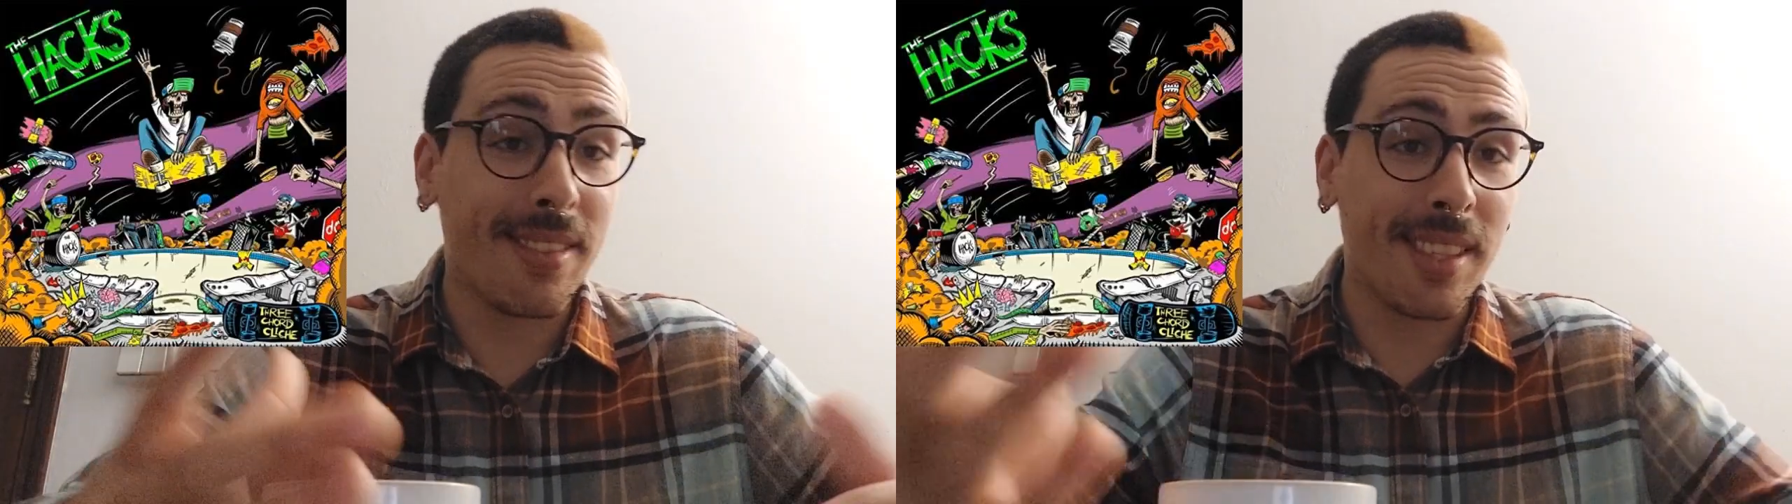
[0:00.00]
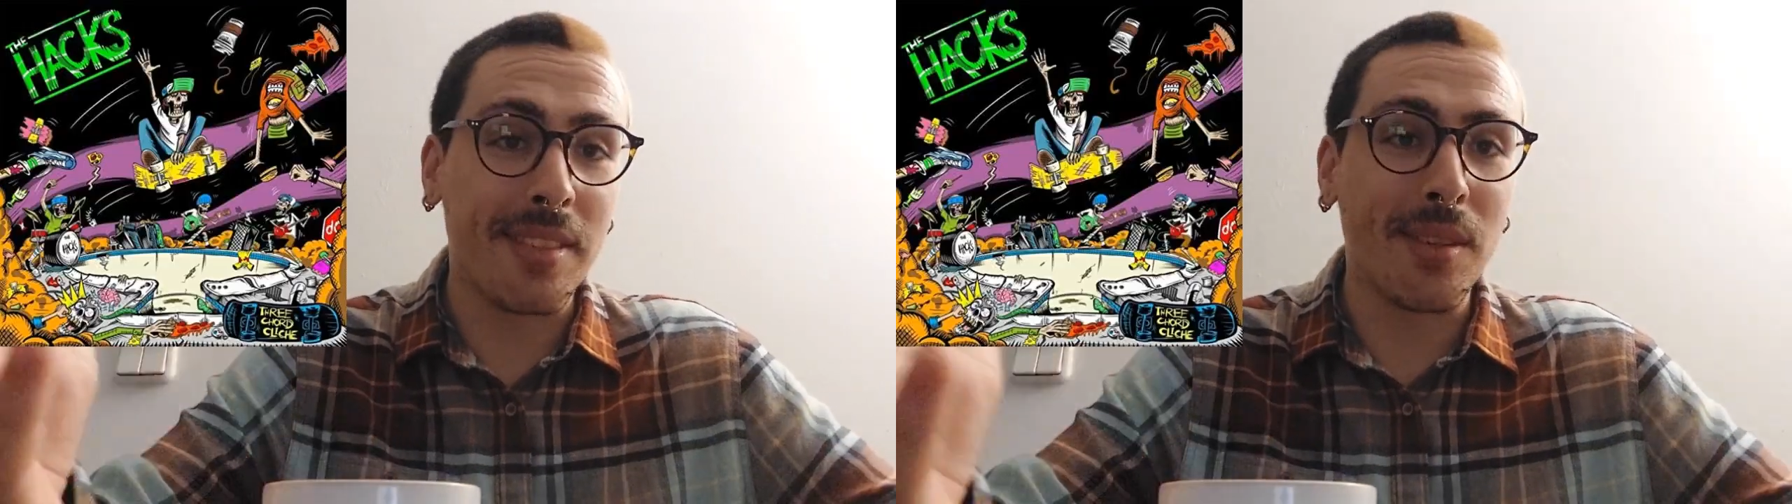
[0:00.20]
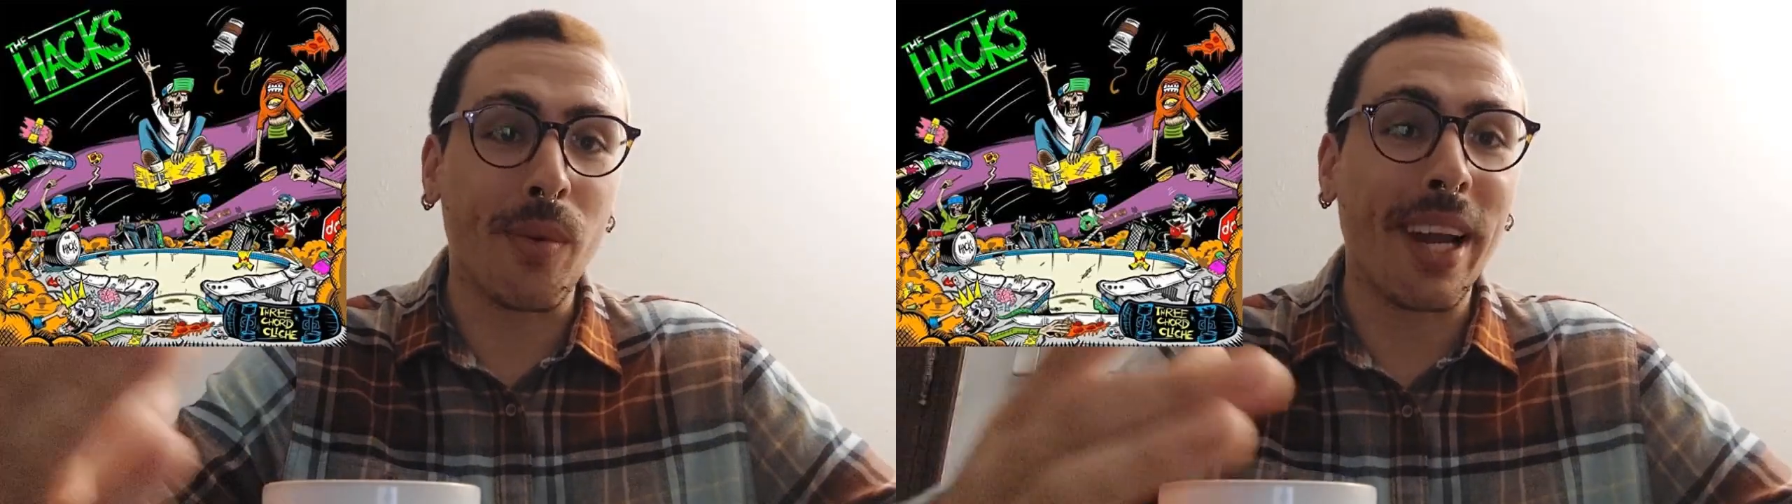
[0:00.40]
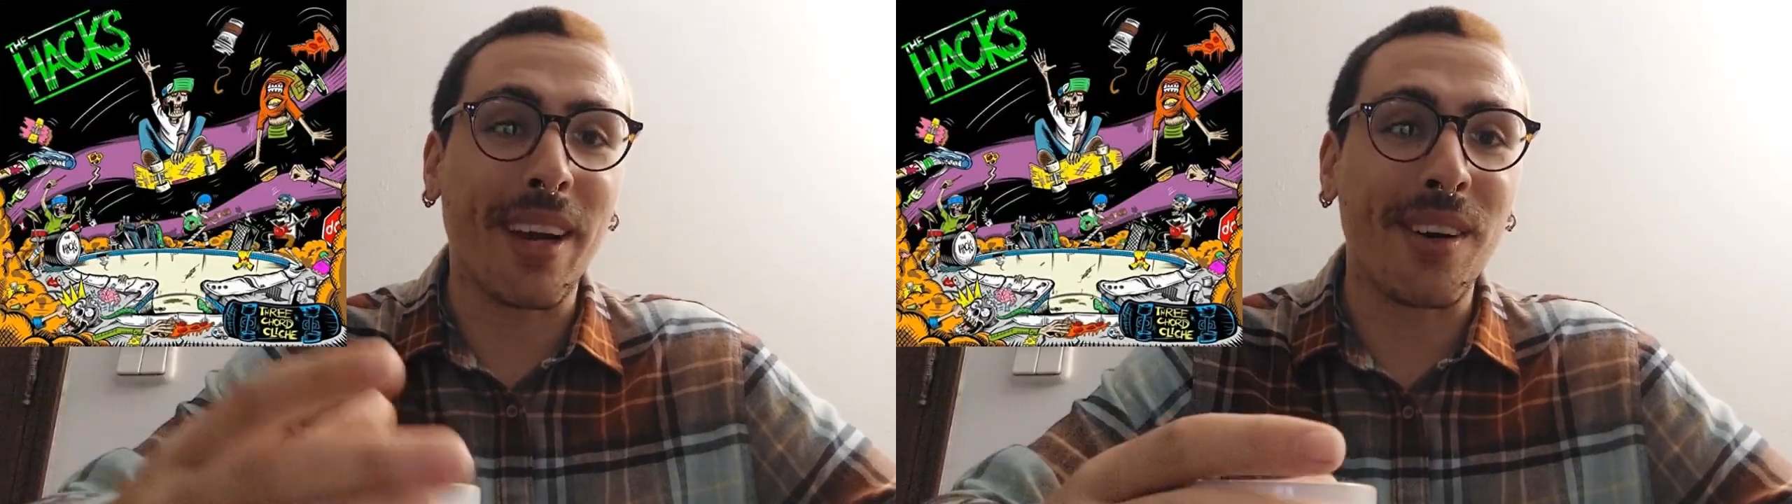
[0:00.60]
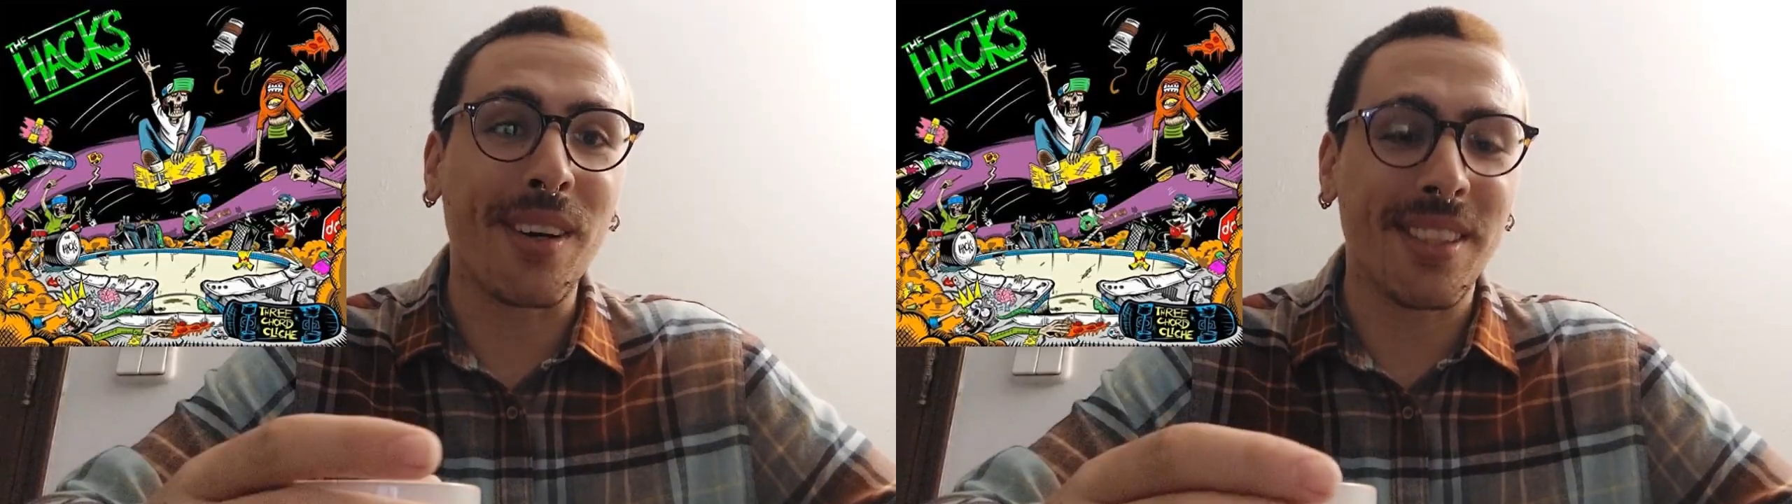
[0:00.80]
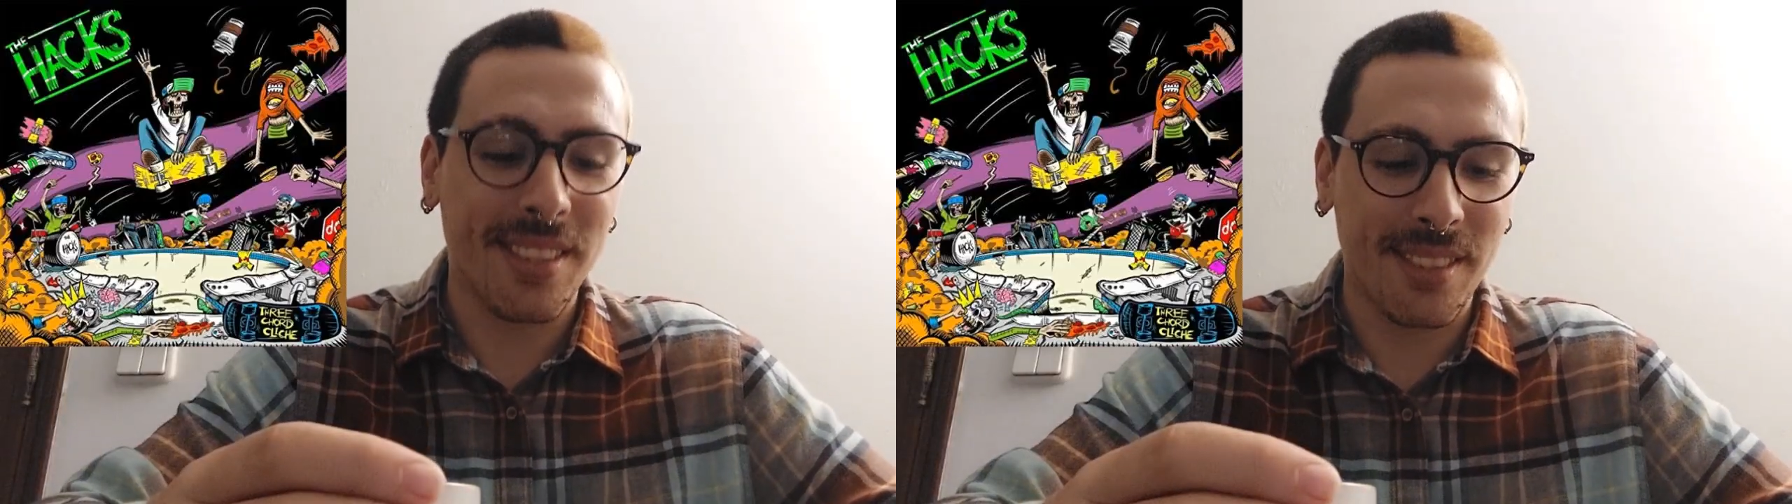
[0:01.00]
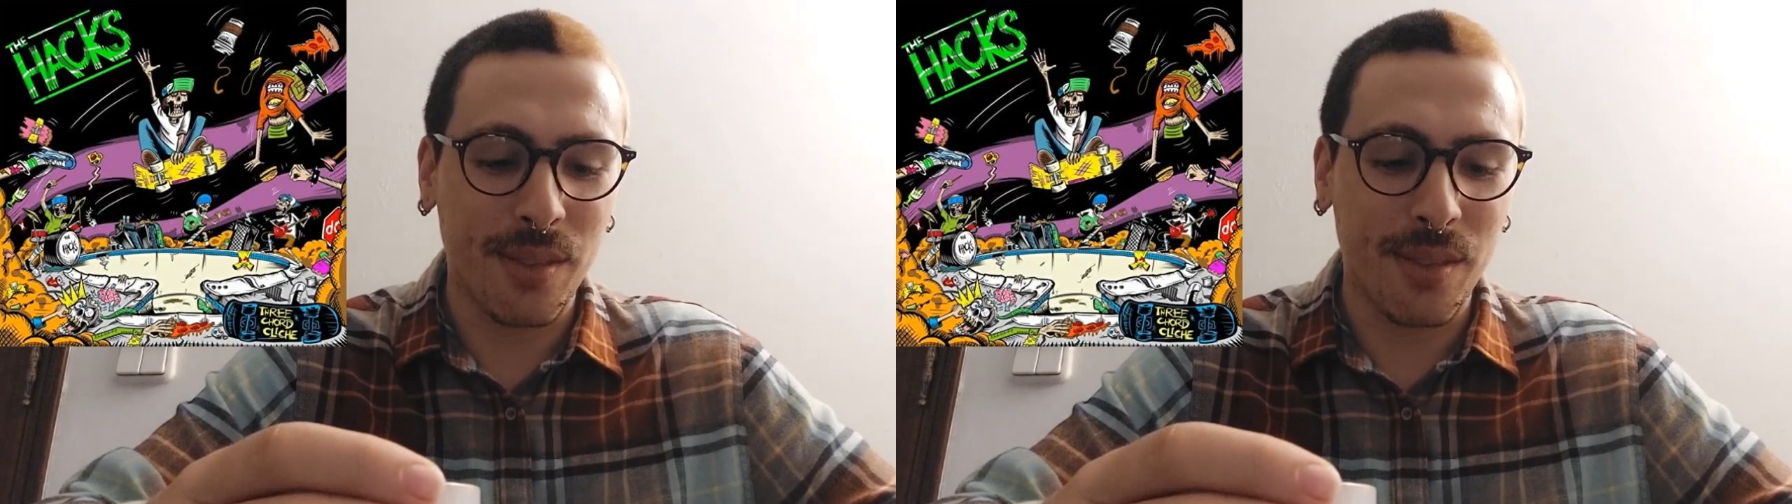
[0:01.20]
it's a record